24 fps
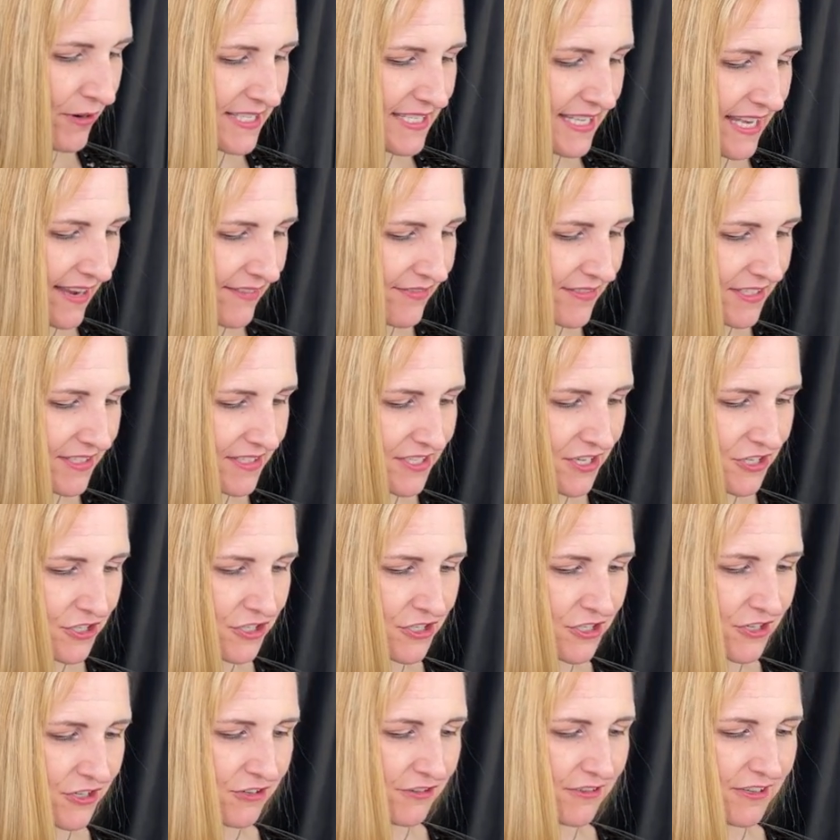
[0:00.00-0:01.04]
have the
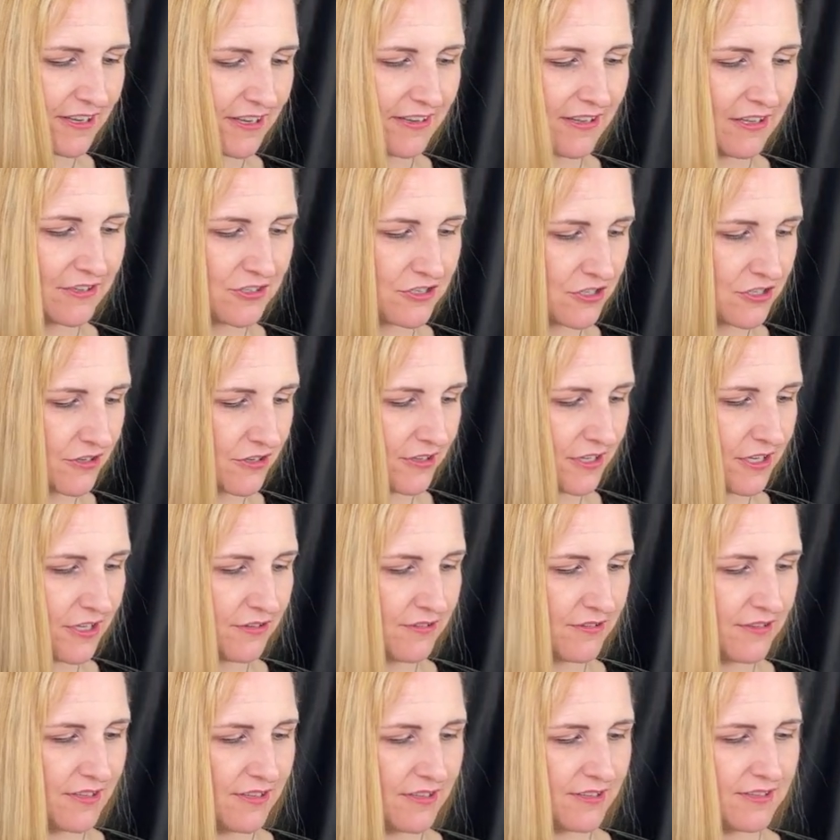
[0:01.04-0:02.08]
tissue. I'll show you
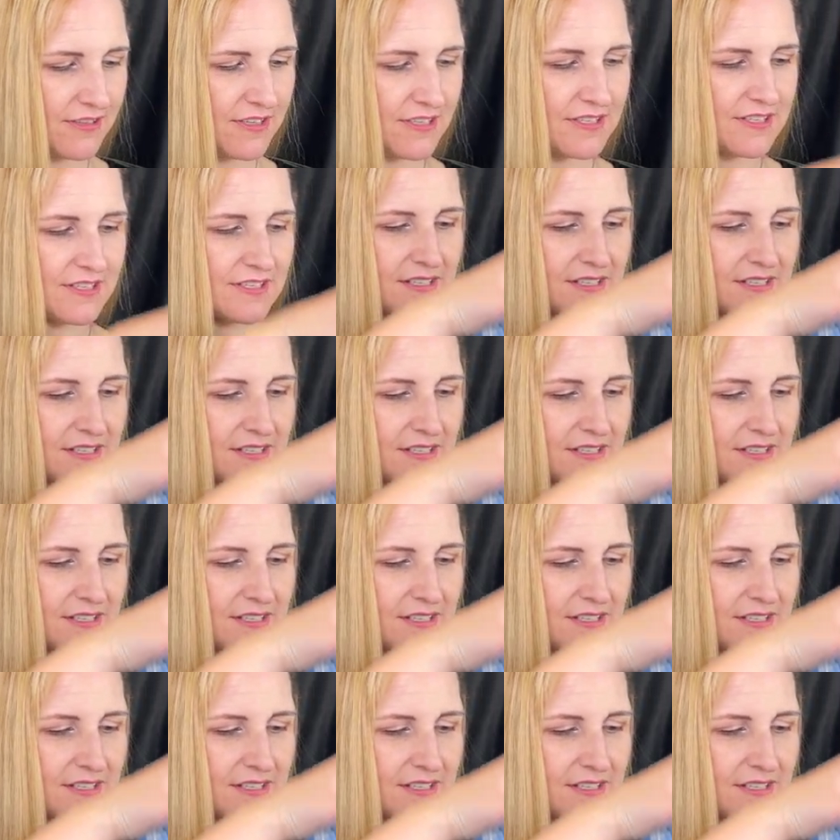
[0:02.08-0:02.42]
that this is the